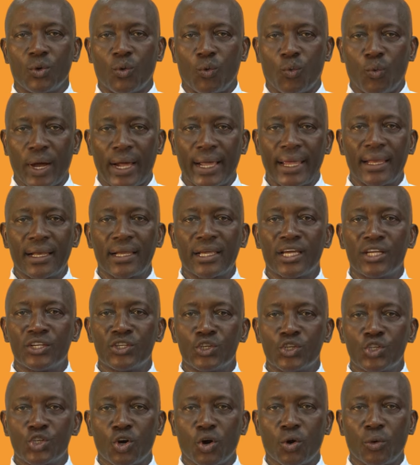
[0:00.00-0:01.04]
while
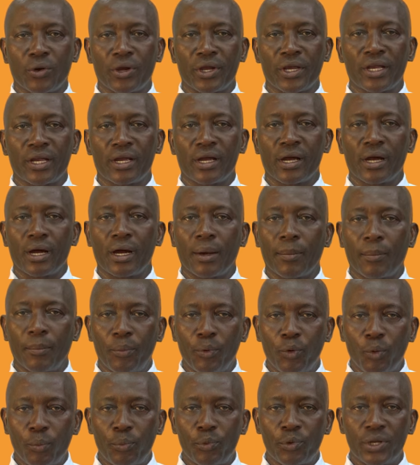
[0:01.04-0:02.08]
ensuring
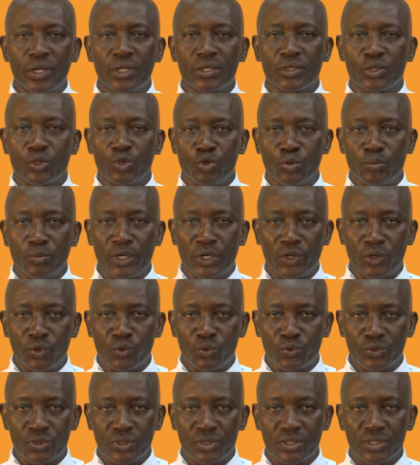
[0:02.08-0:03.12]
appropriate human
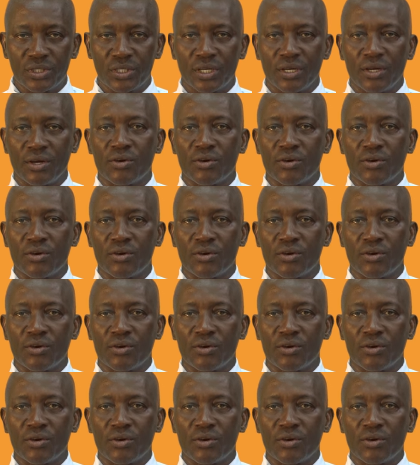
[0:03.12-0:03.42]
use